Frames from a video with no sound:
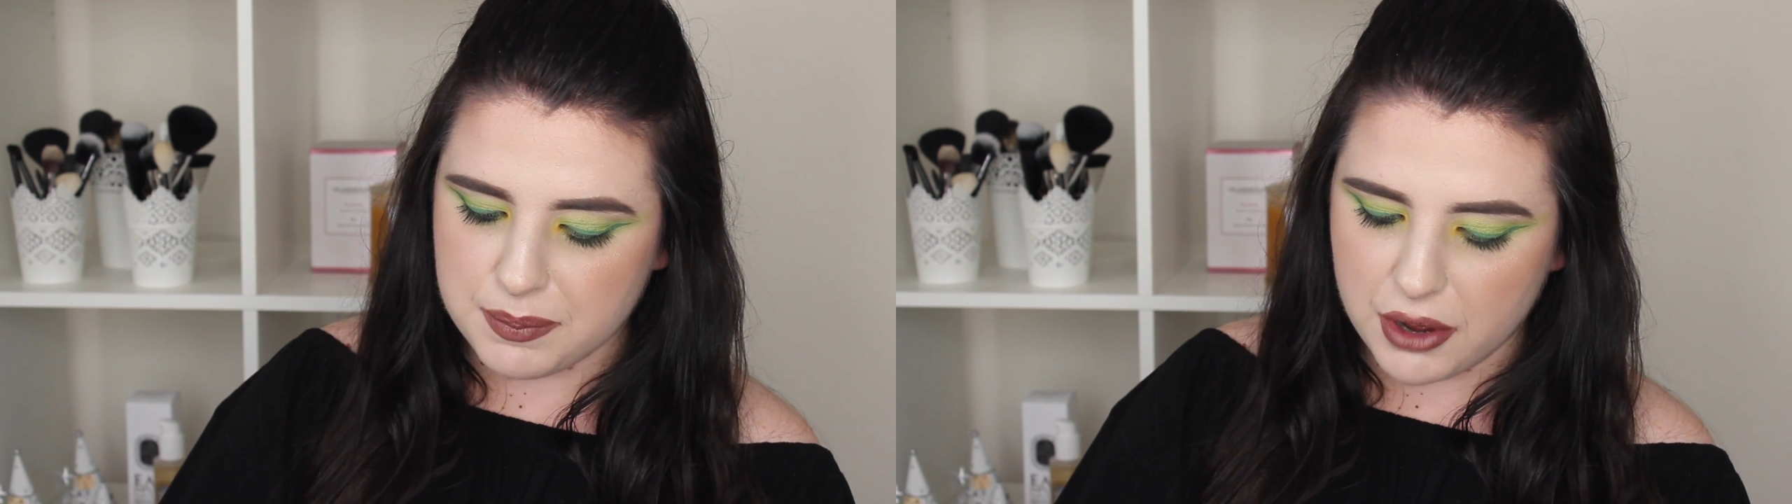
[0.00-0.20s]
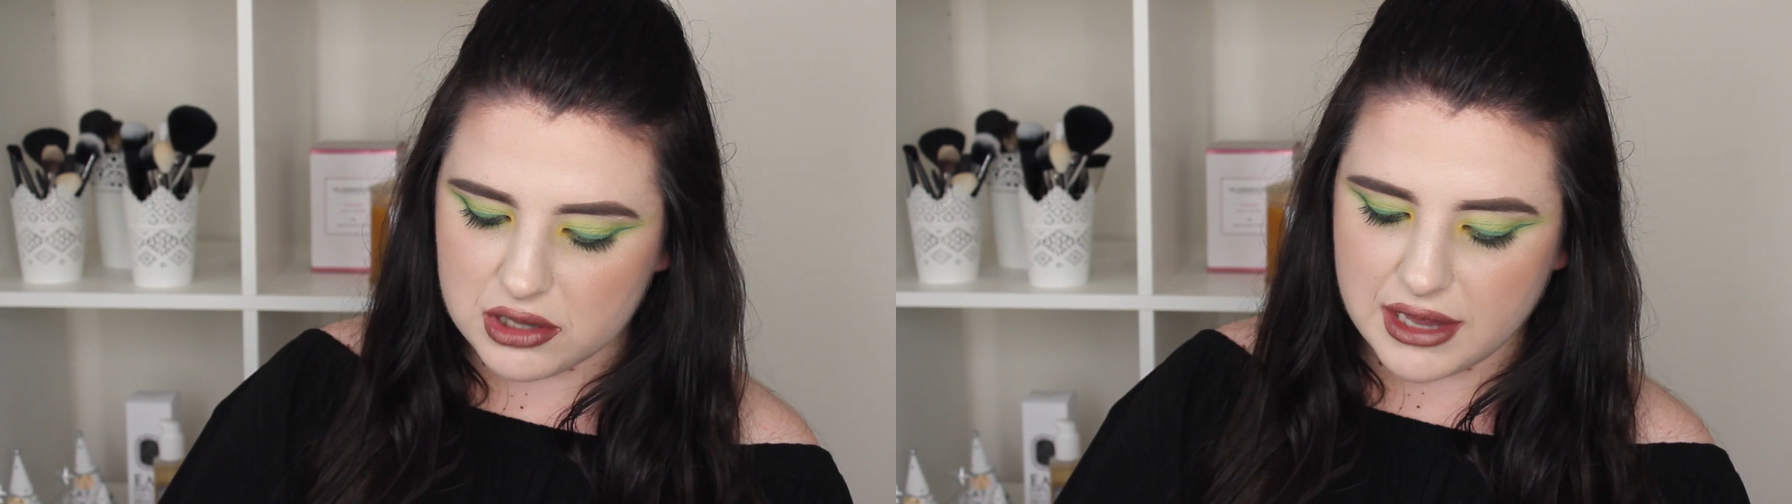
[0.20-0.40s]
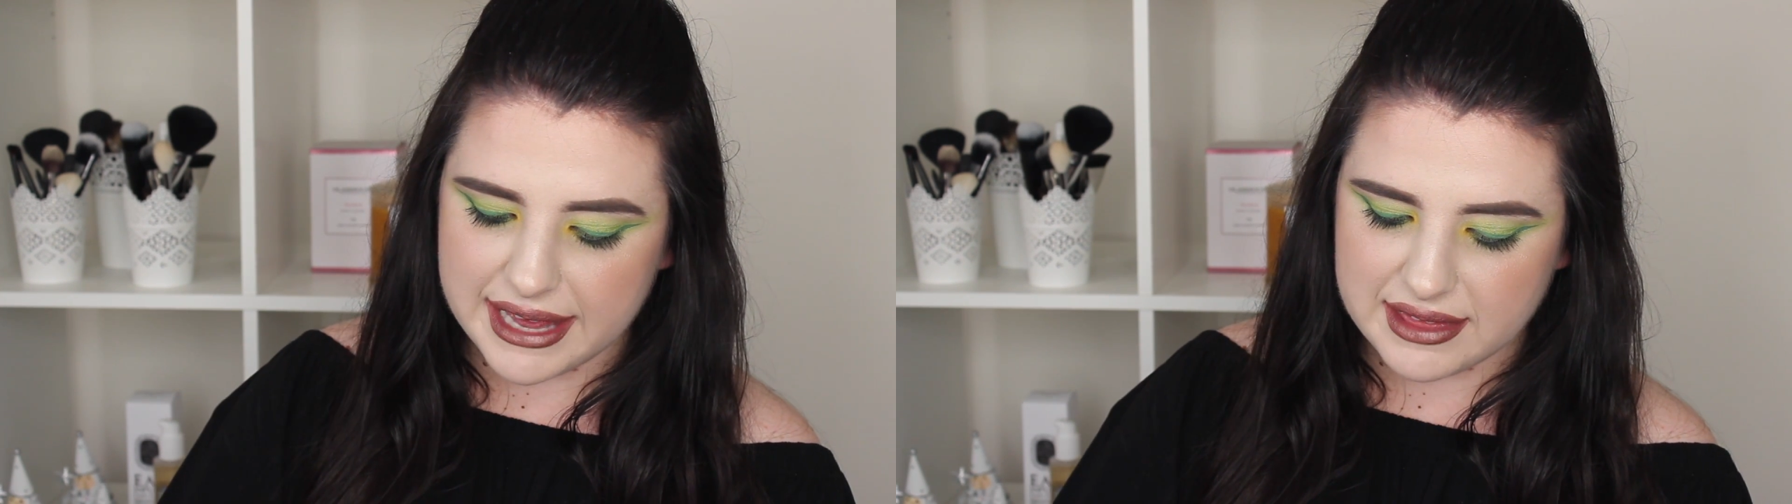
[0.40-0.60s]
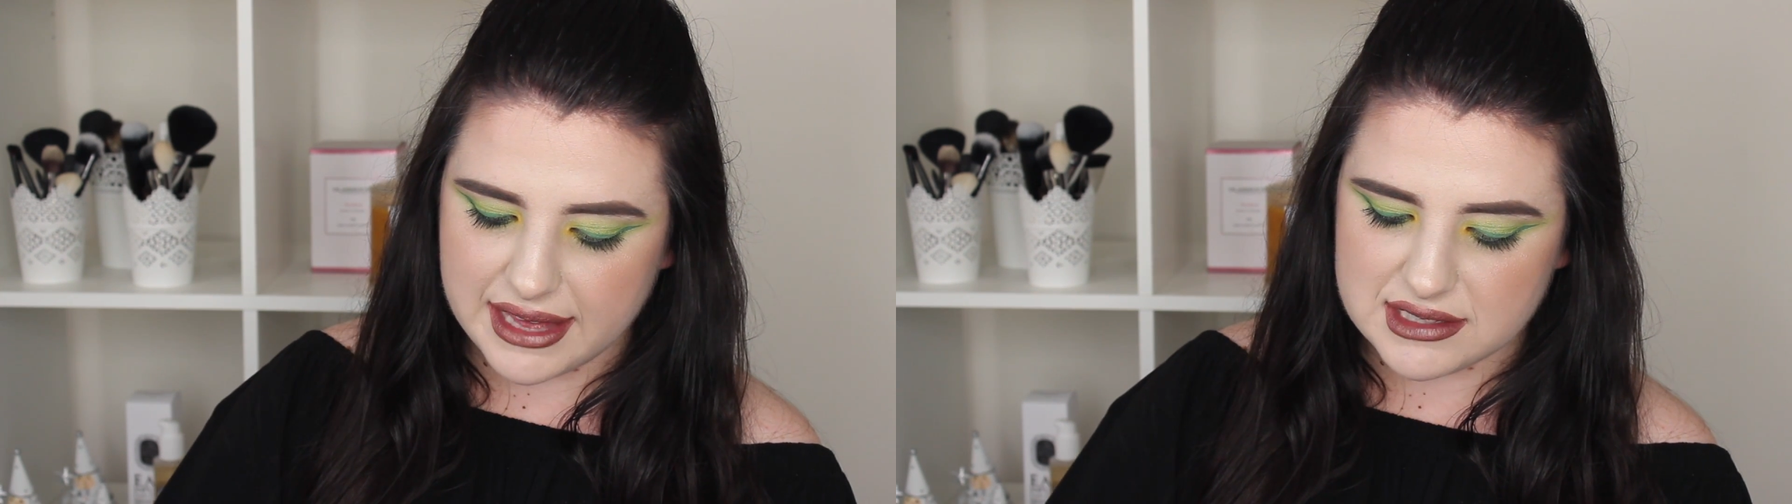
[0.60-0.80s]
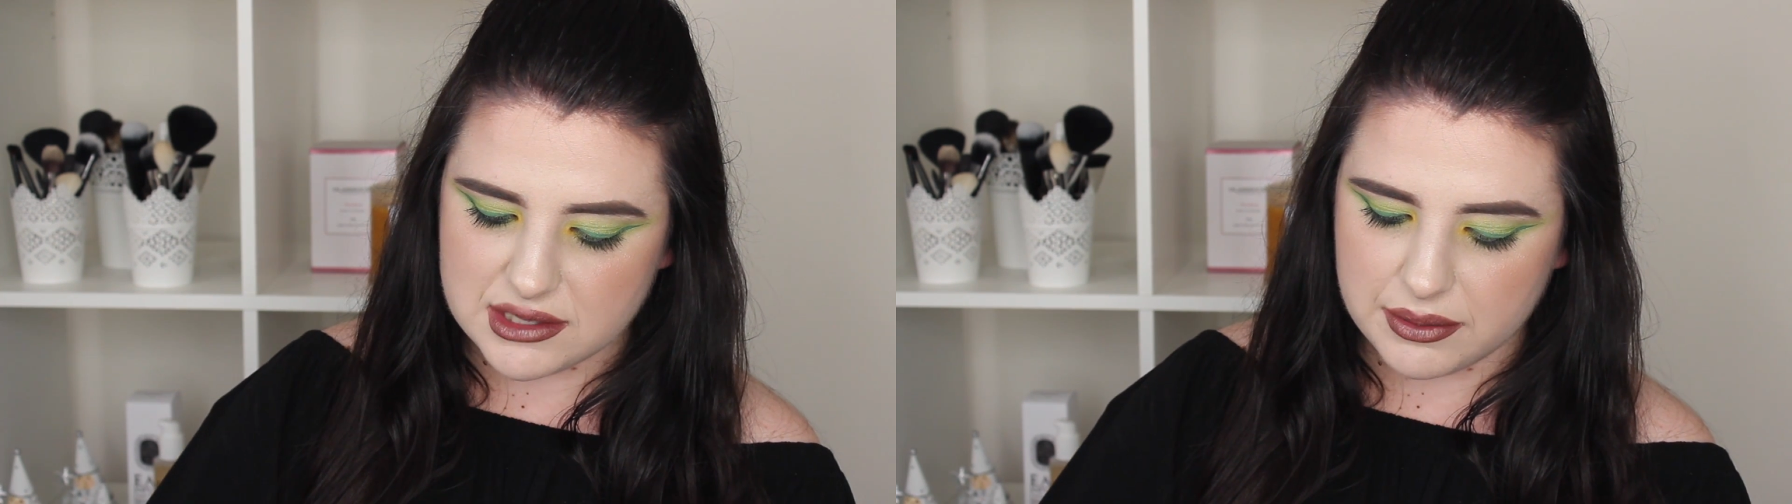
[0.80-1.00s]
put like
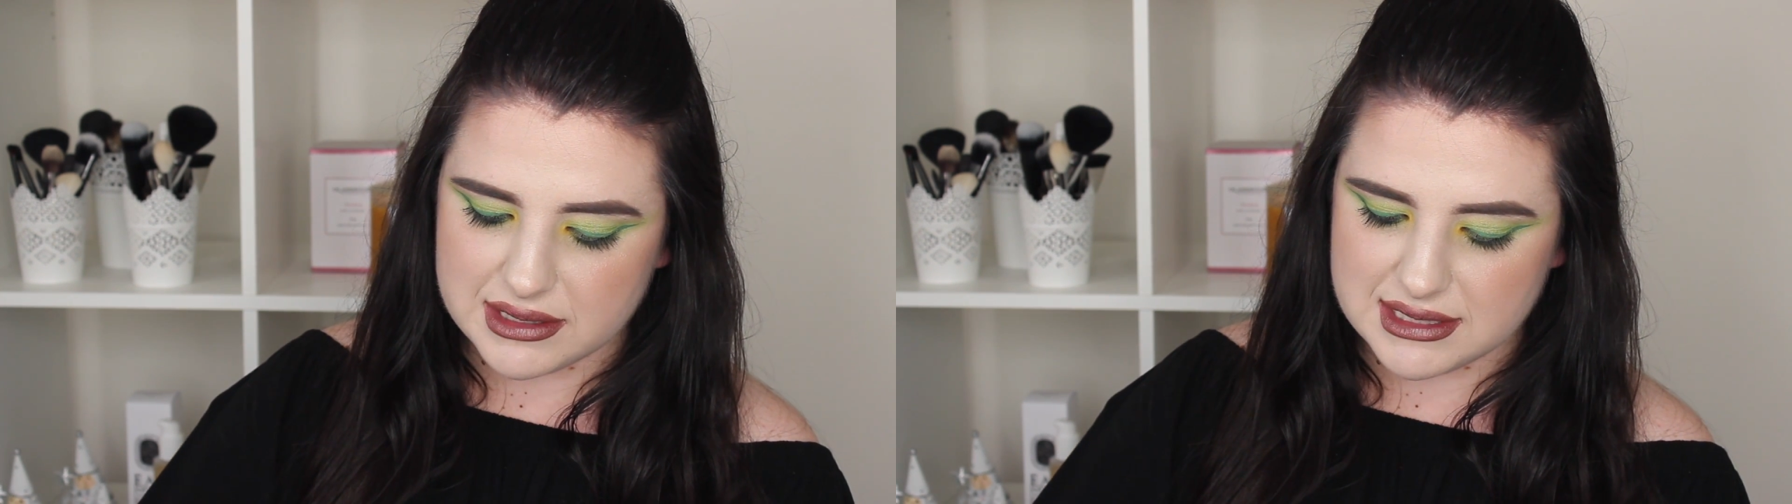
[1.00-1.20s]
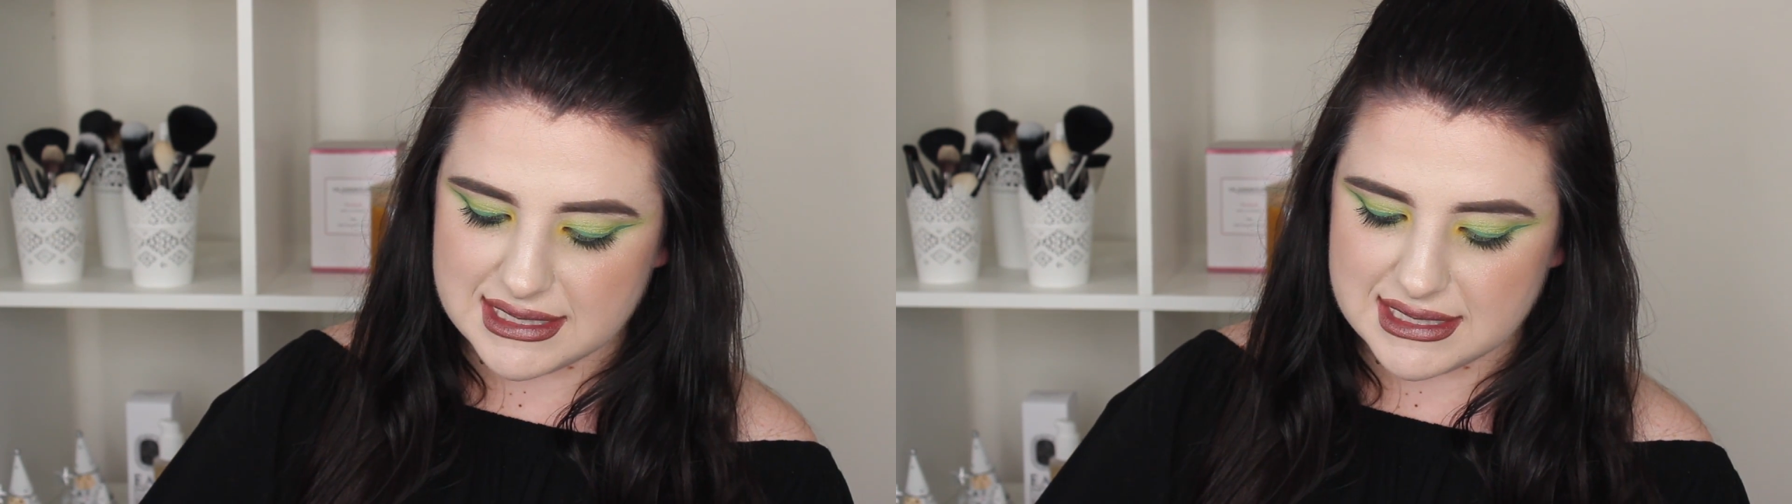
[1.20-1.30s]
that so it's